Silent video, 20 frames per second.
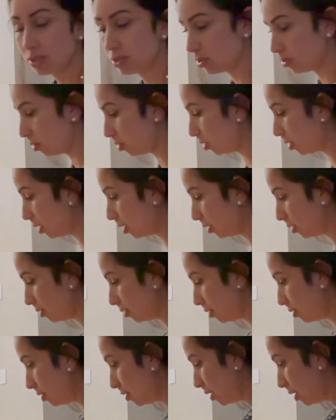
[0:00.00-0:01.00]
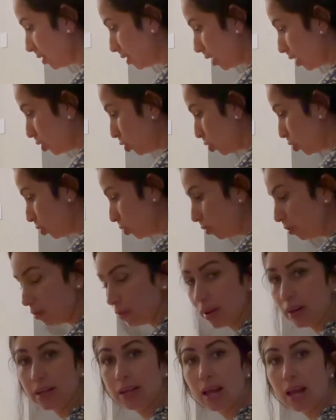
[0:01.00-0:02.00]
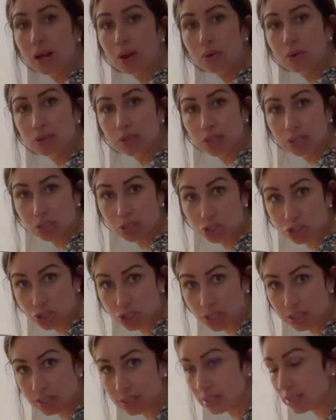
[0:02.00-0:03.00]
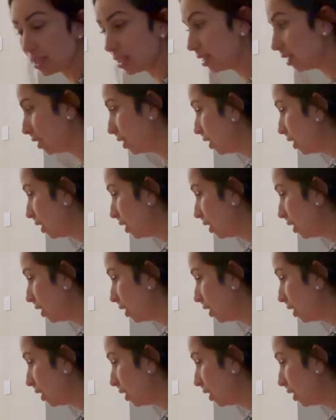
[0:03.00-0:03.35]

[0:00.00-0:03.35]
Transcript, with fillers: So you can, it's at two right now. You can adjust it.